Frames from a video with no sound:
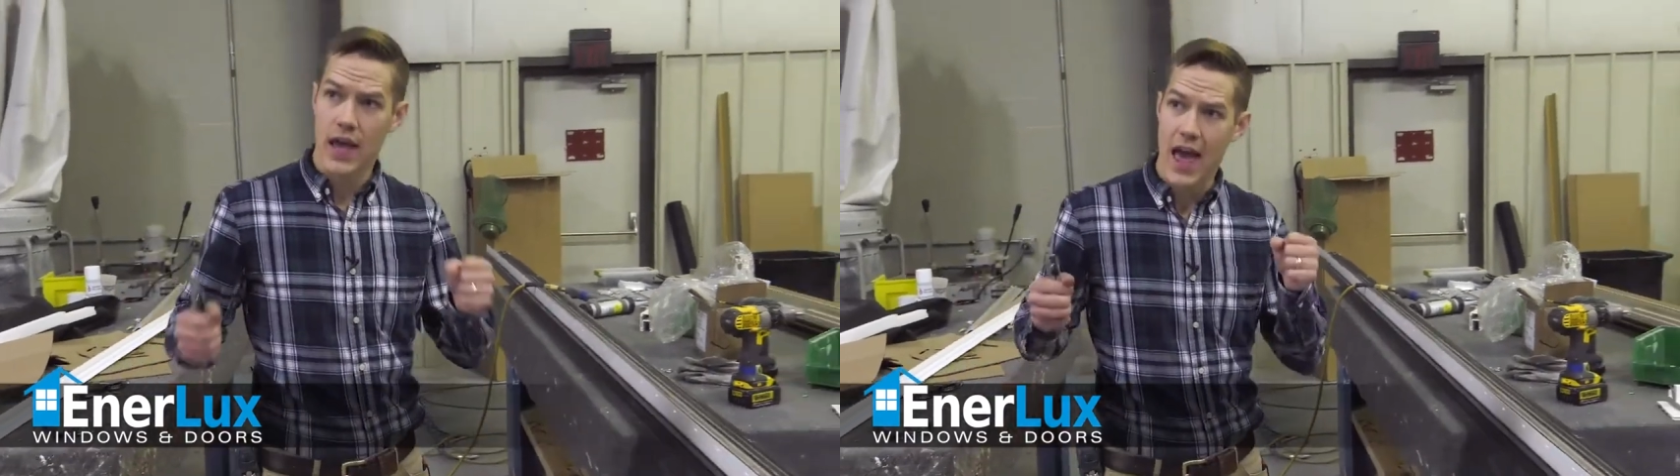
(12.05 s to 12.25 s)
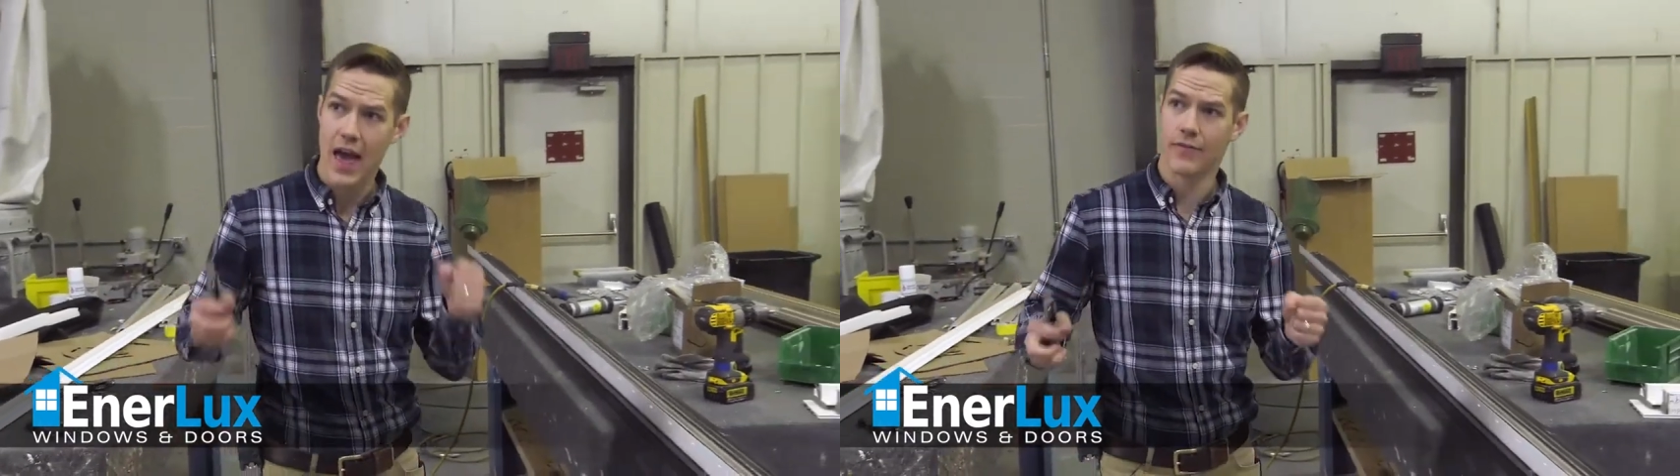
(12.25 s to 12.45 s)

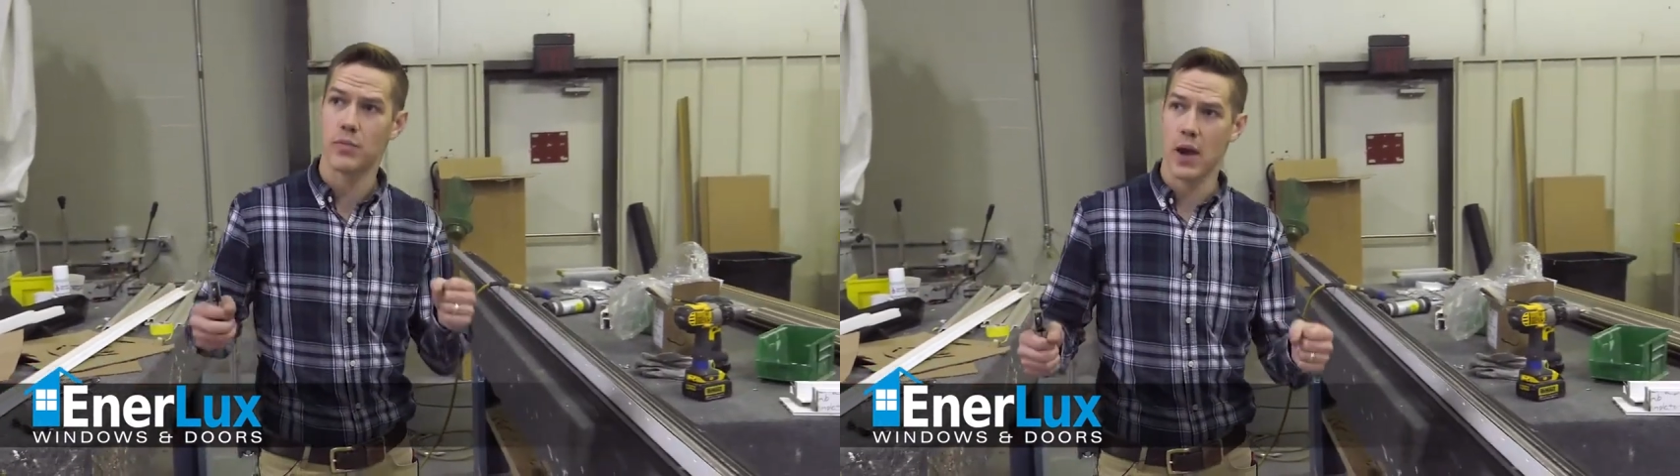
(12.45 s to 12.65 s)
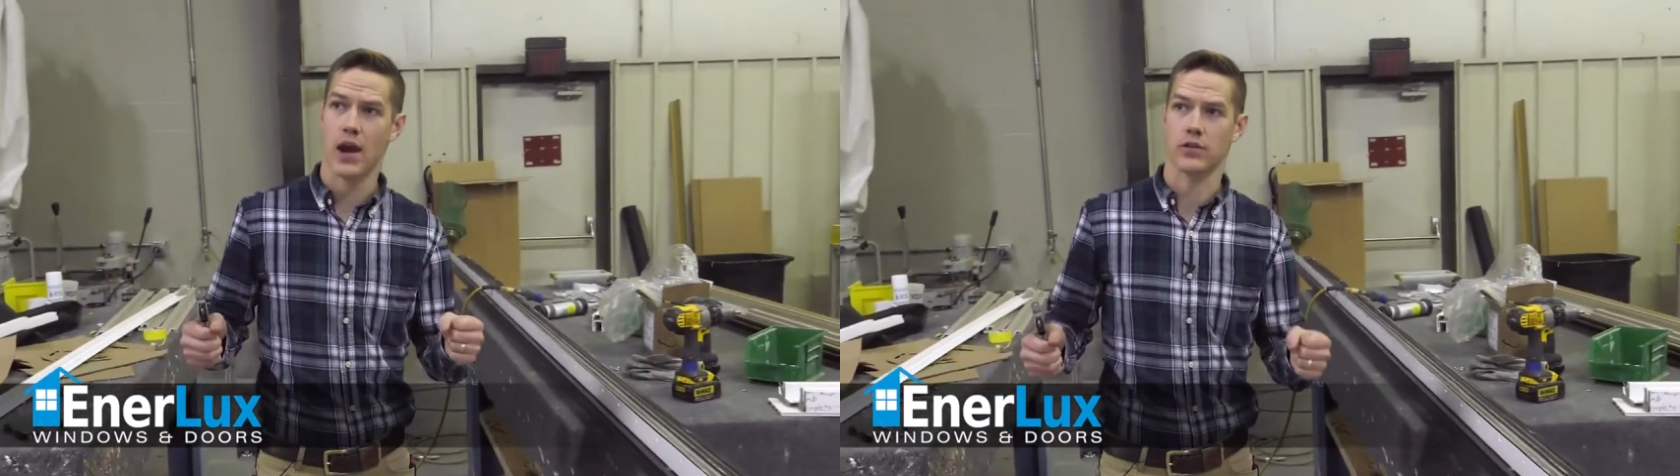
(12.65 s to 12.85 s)
heavy
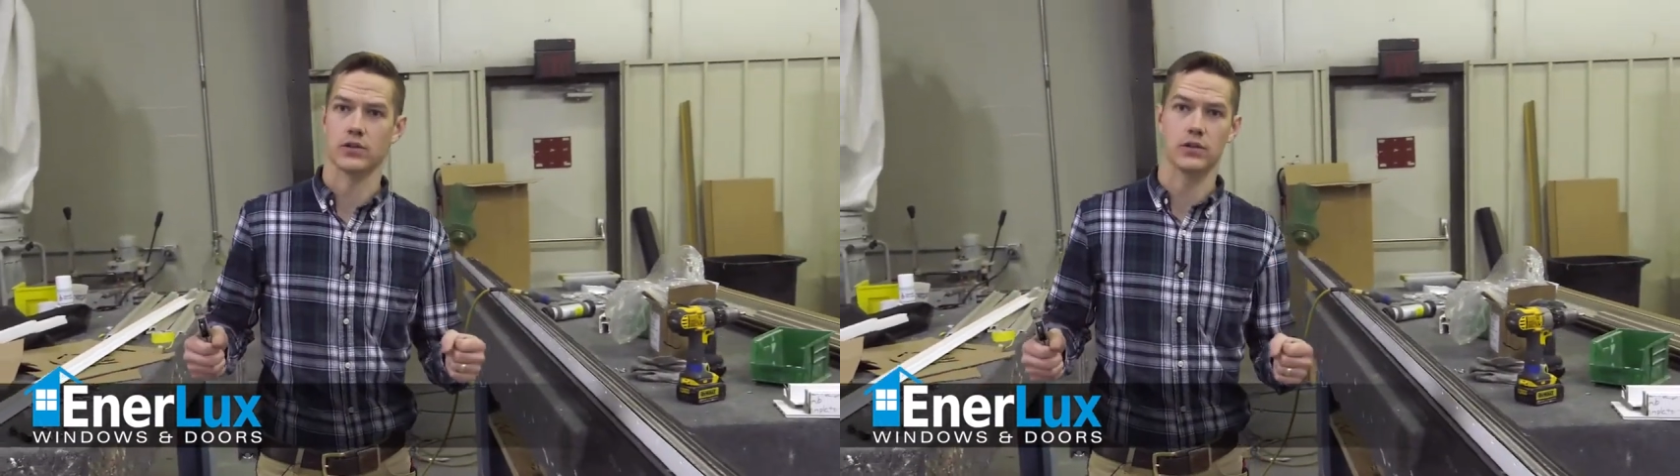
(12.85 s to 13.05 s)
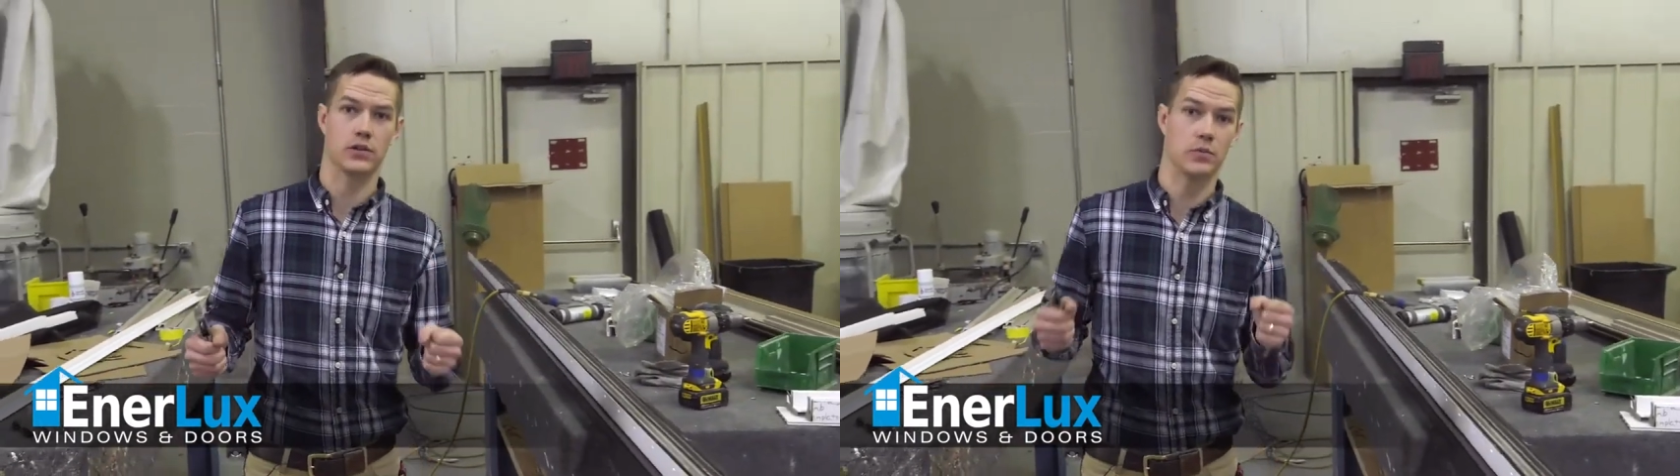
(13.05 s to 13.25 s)
panels
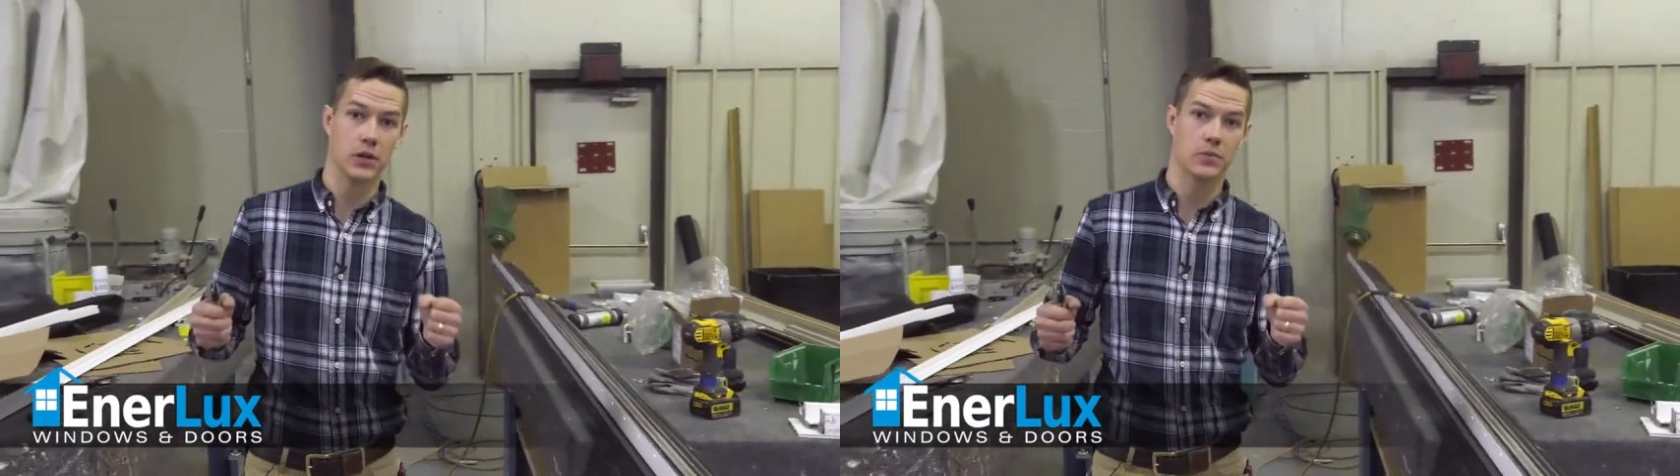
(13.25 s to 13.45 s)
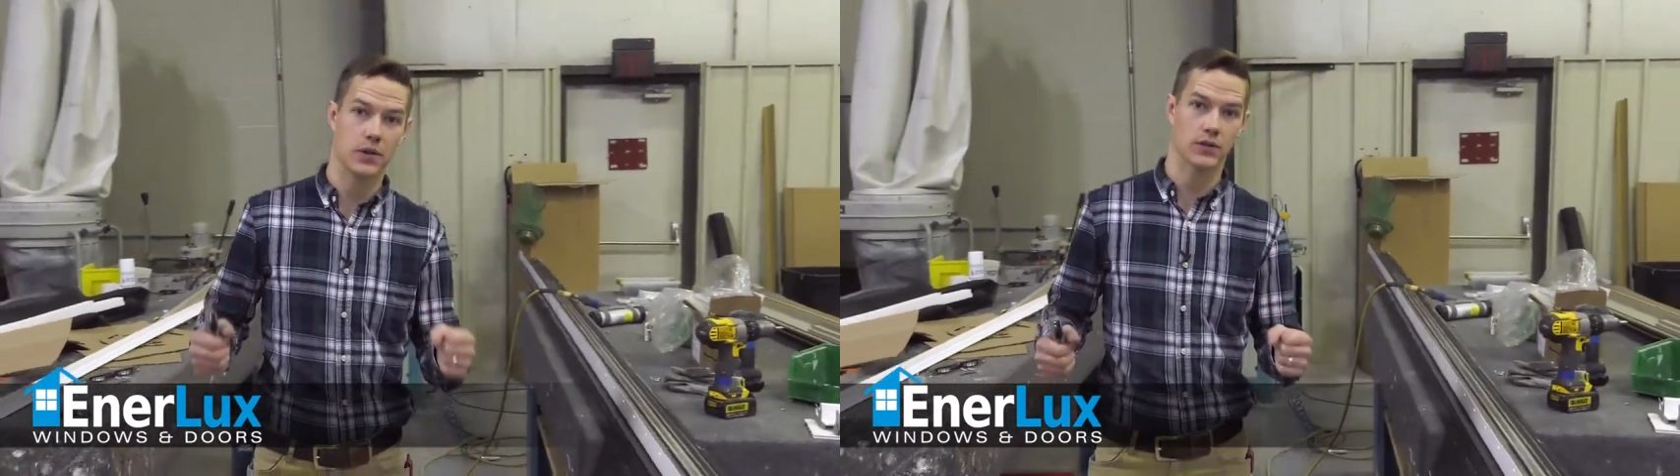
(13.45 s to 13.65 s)
because it's a
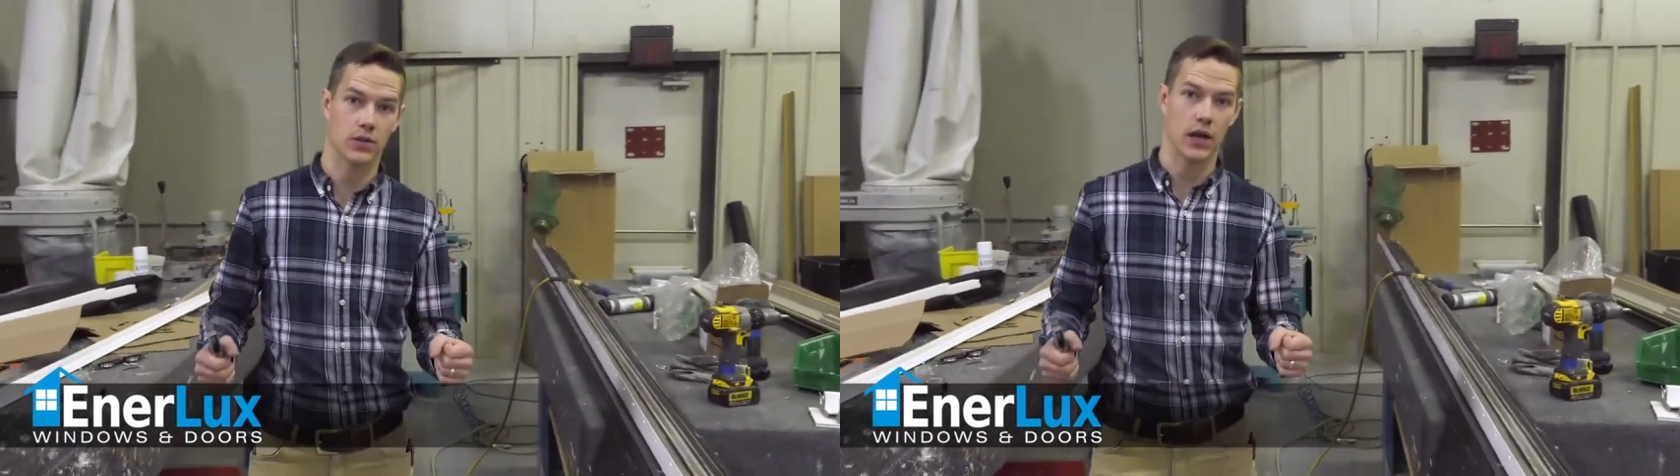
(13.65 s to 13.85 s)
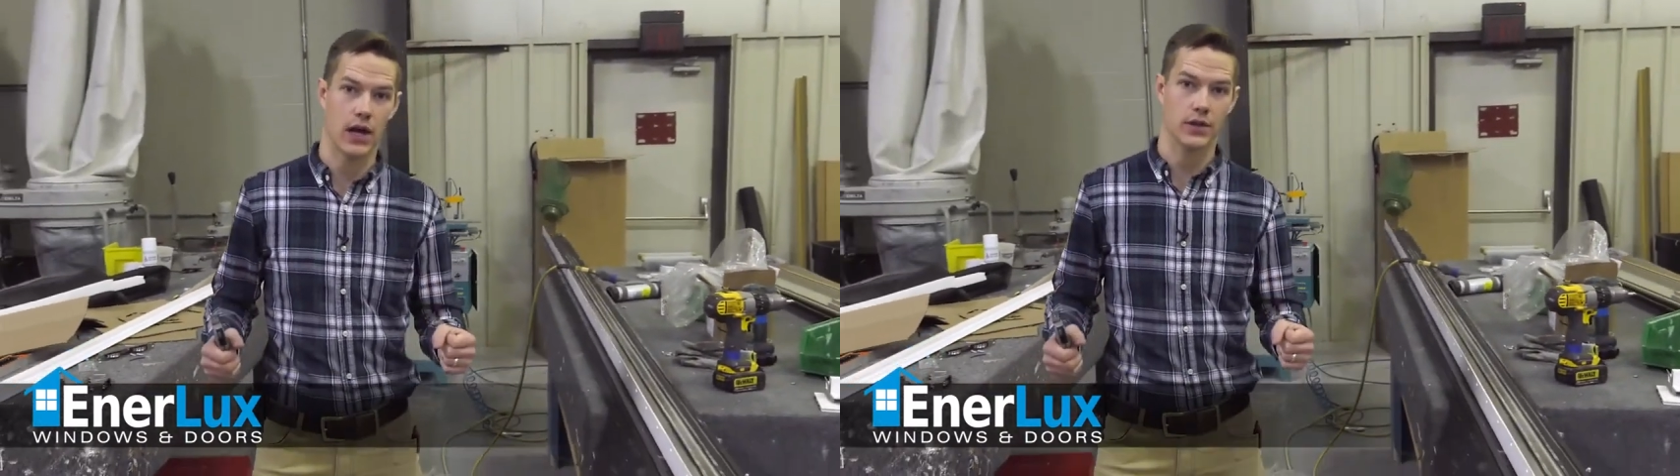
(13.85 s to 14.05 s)
big piece of
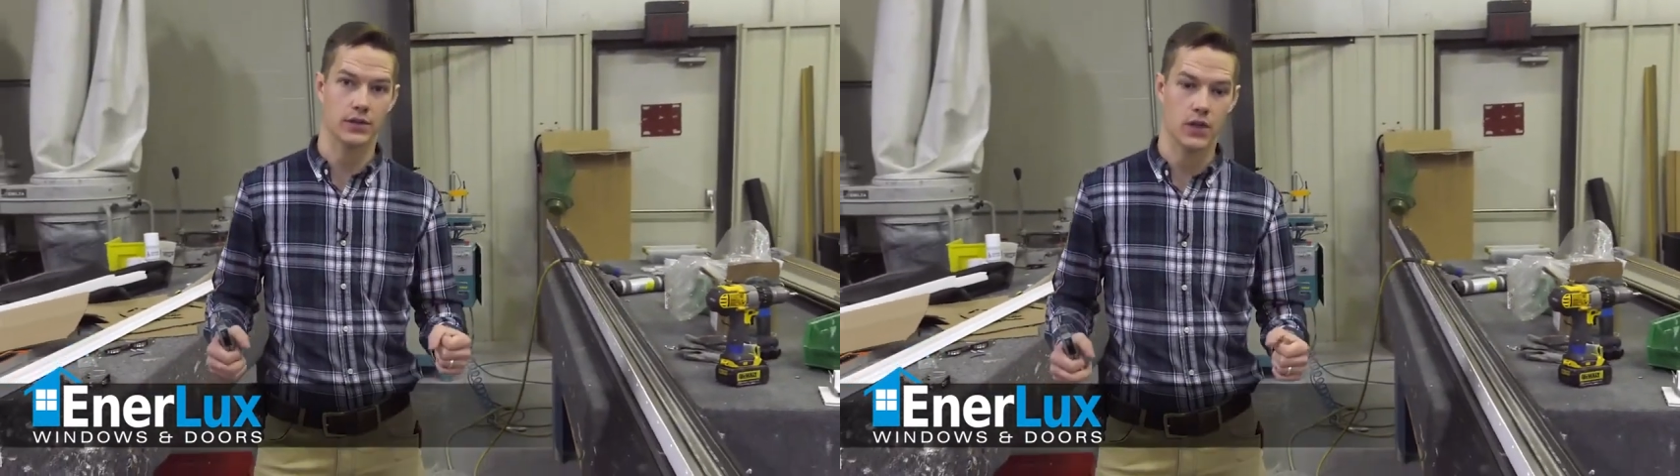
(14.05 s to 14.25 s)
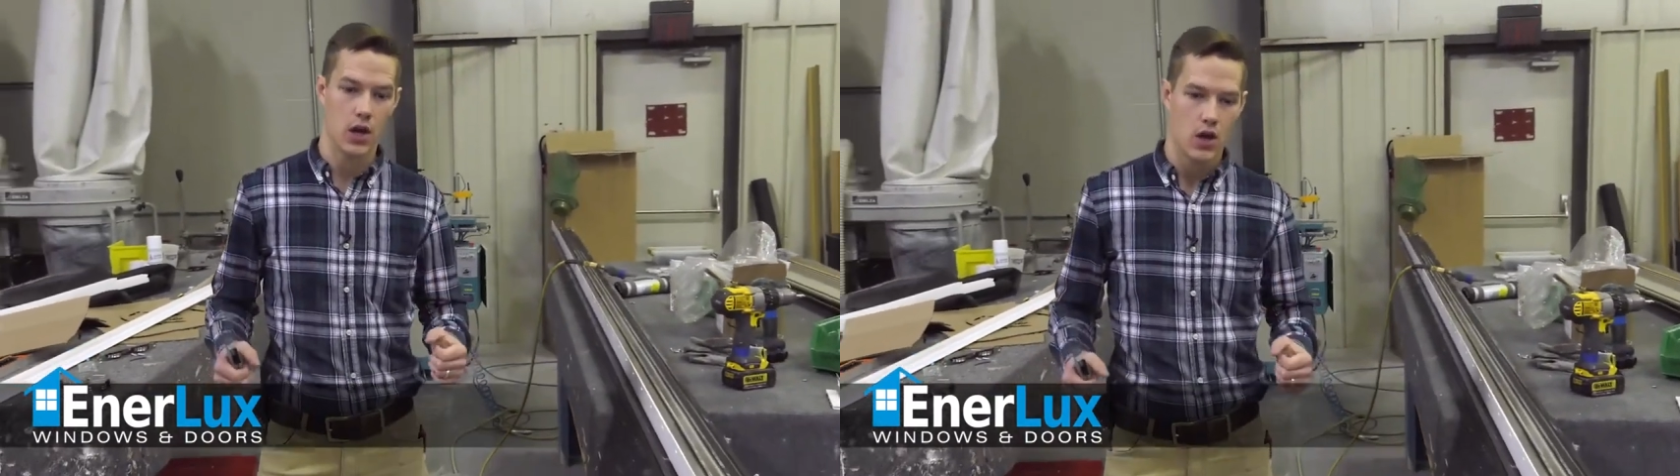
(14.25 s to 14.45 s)
glass.